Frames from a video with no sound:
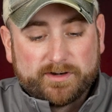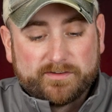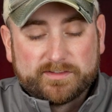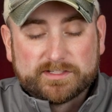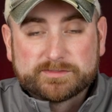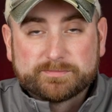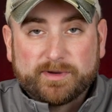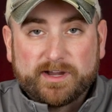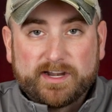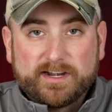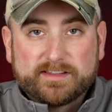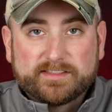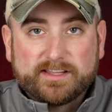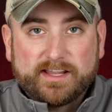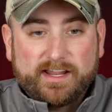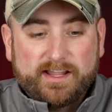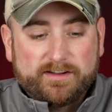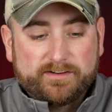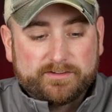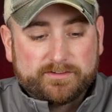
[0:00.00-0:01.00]
of the spine at the
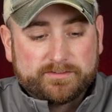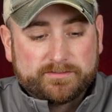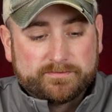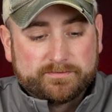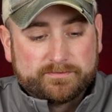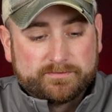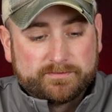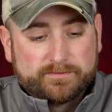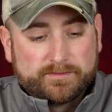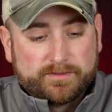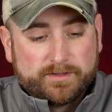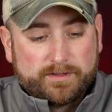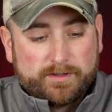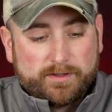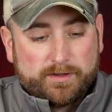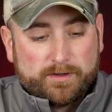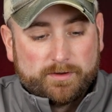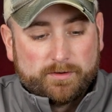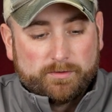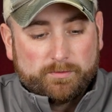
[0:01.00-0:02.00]
handle,
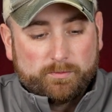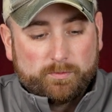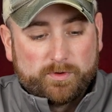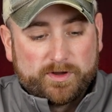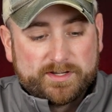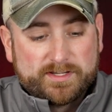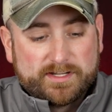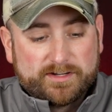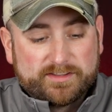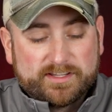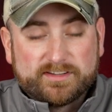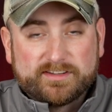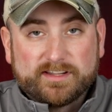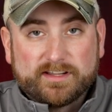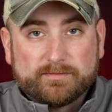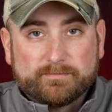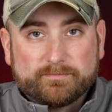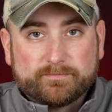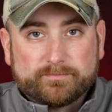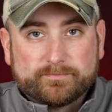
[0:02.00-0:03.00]
one near the
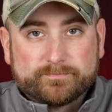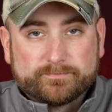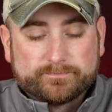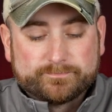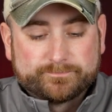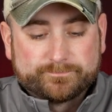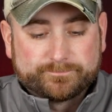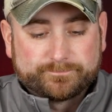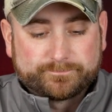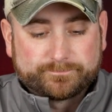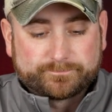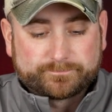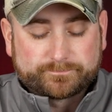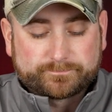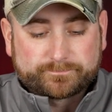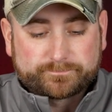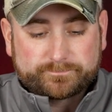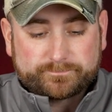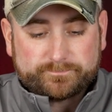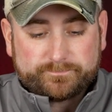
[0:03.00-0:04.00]
tip.
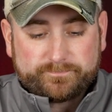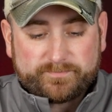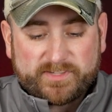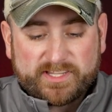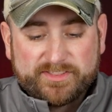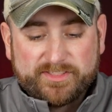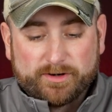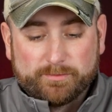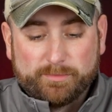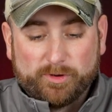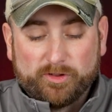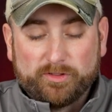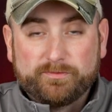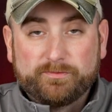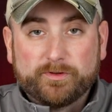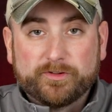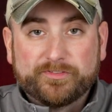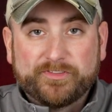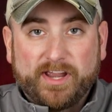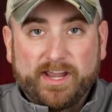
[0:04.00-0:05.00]
They're both
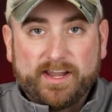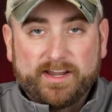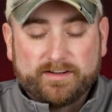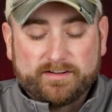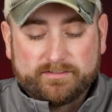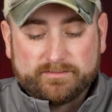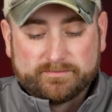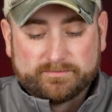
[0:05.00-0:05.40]
full tang,